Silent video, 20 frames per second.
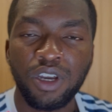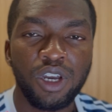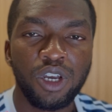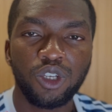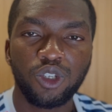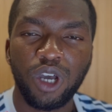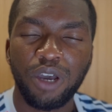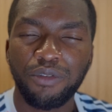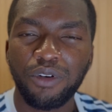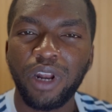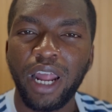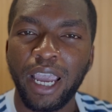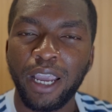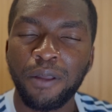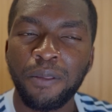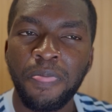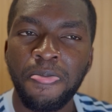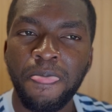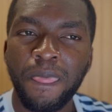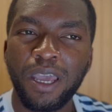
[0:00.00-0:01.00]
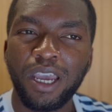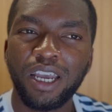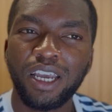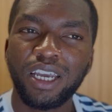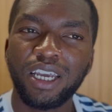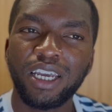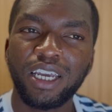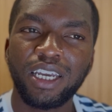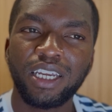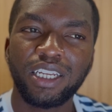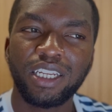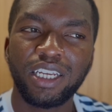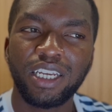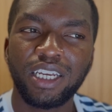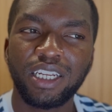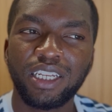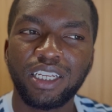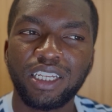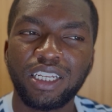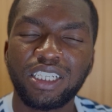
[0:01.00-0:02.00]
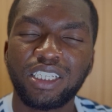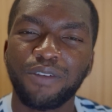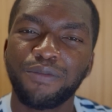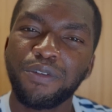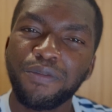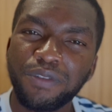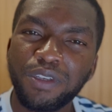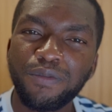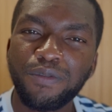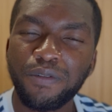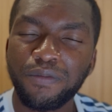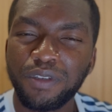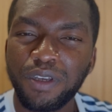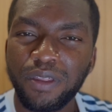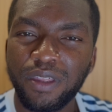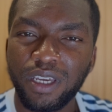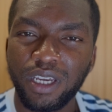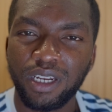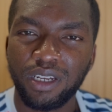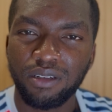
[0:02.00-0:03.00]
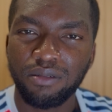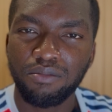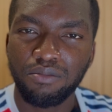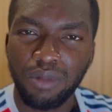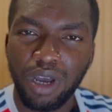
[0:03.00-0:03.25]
So I feel like it's a 50-50 thing.